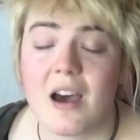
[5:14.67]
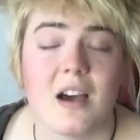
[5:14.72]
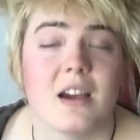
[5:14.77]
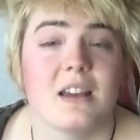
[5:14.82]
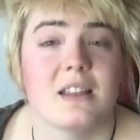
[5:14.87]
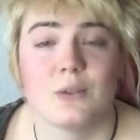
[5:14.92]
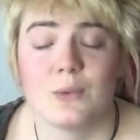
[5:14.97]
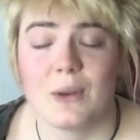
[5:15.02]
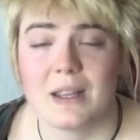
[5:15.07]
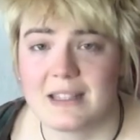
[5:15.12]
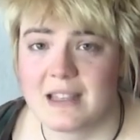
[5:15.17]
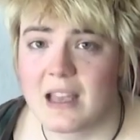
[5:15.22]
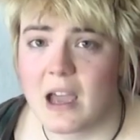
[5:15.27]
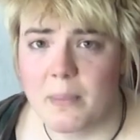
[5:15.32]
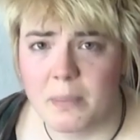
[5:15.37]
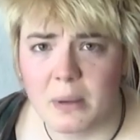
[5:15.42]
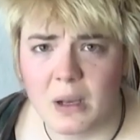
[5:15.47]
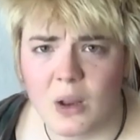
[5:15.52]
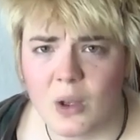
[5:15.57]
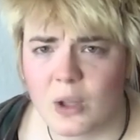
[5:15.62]
I dress
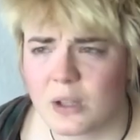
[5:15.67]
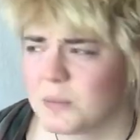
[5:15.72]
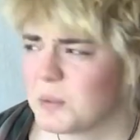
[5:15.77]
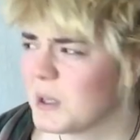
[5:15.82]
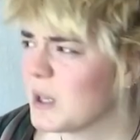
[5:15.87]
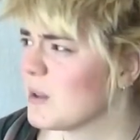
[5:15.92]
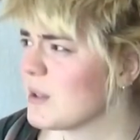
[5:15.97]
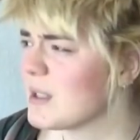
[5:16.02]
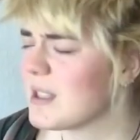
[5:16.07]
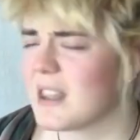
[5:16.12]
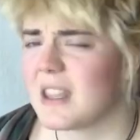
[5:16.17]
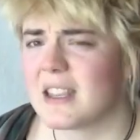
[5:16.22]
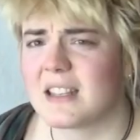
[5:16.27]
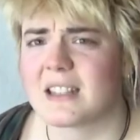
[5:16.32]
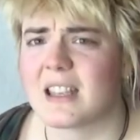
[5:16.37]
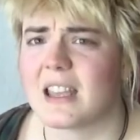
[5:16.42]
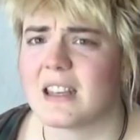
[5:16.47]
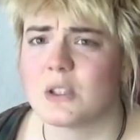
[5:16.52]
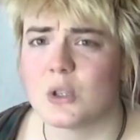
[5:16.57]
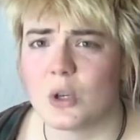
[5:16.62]
up a lot because things
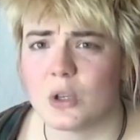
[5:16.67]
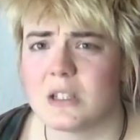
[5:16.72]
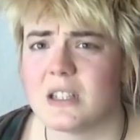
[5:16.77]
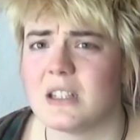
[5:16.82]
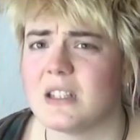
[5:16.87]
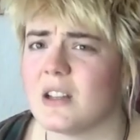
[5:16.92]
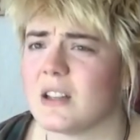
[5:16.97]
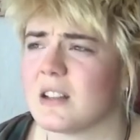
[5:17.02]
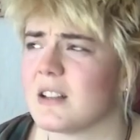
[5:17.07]
get dirty,